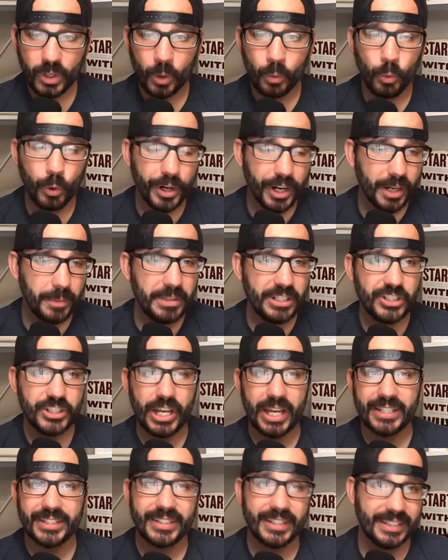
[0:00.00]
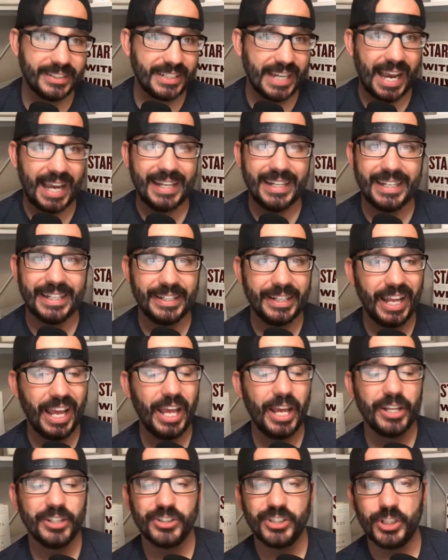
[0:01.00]
we're going to be chasing the tight end
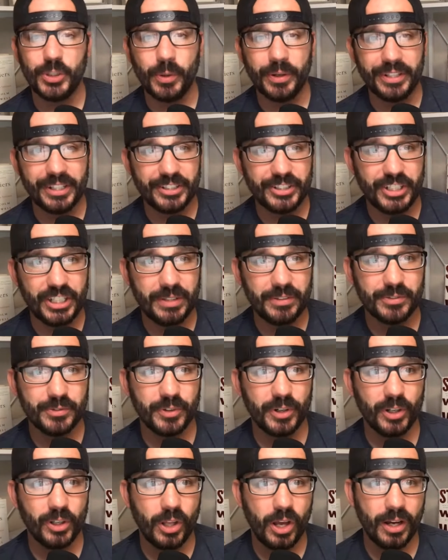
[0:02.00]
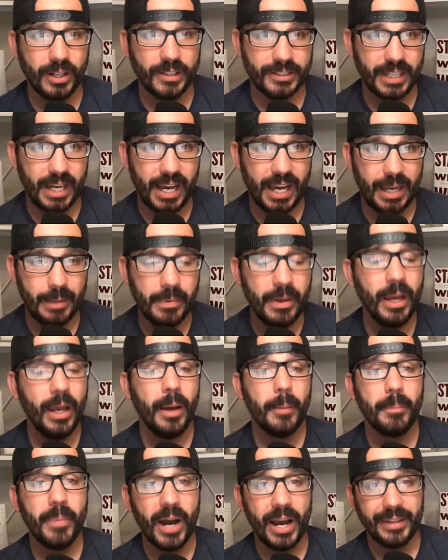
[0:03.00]
two on the Chiefs for a long time,
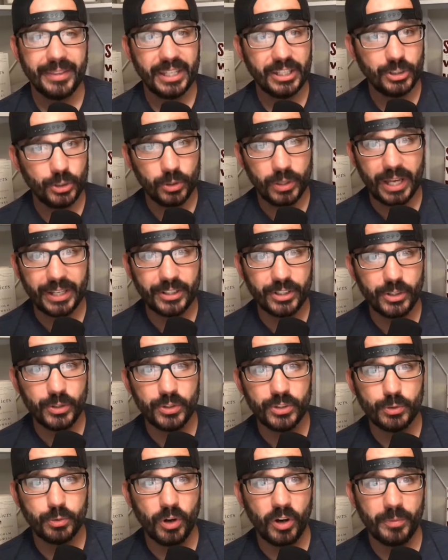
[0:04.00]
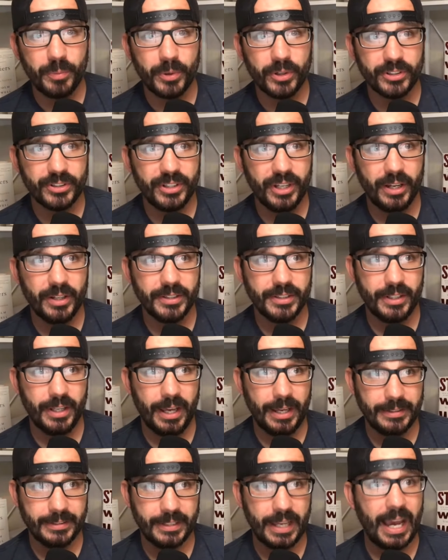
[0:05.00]
but they do like to use 12 personnel
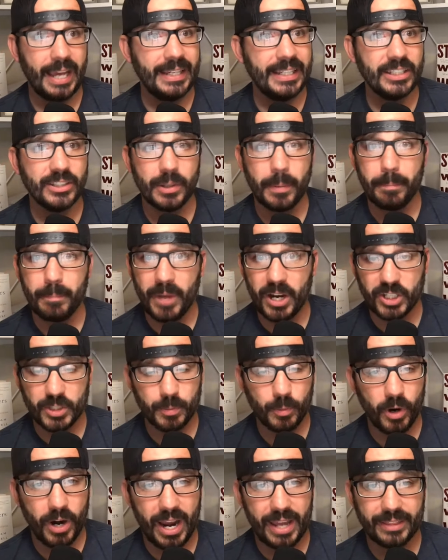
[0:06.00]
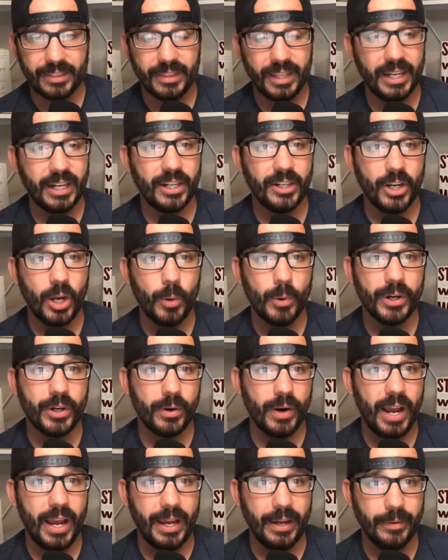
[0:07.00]
sets. He's a much more athletic Noah
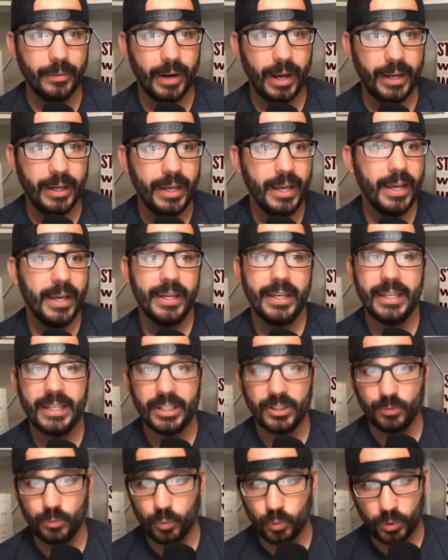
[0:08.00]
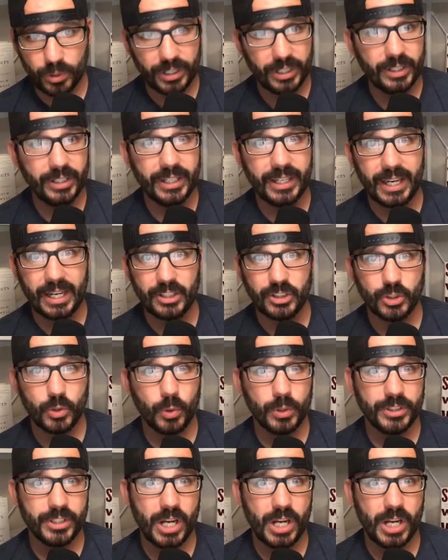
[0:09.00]
Gray, right? He can really kind of score